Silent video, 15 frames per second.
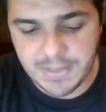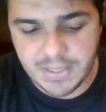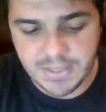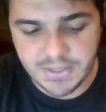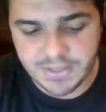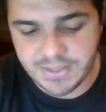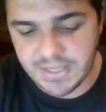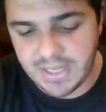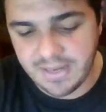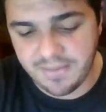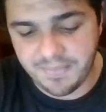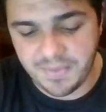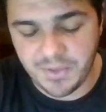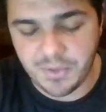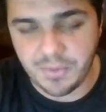because I
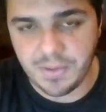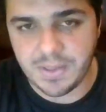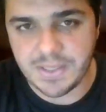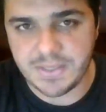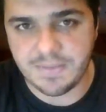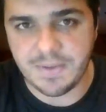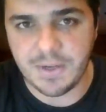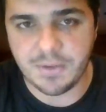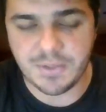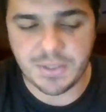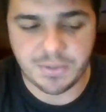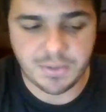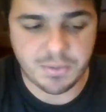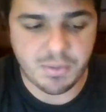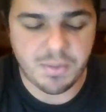have been doing this video
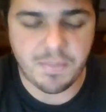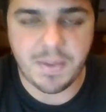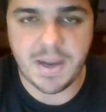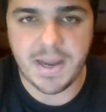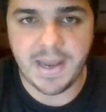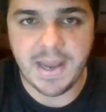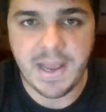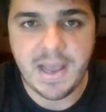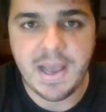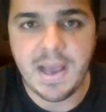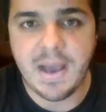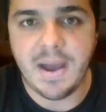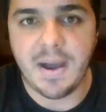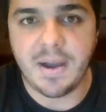series with my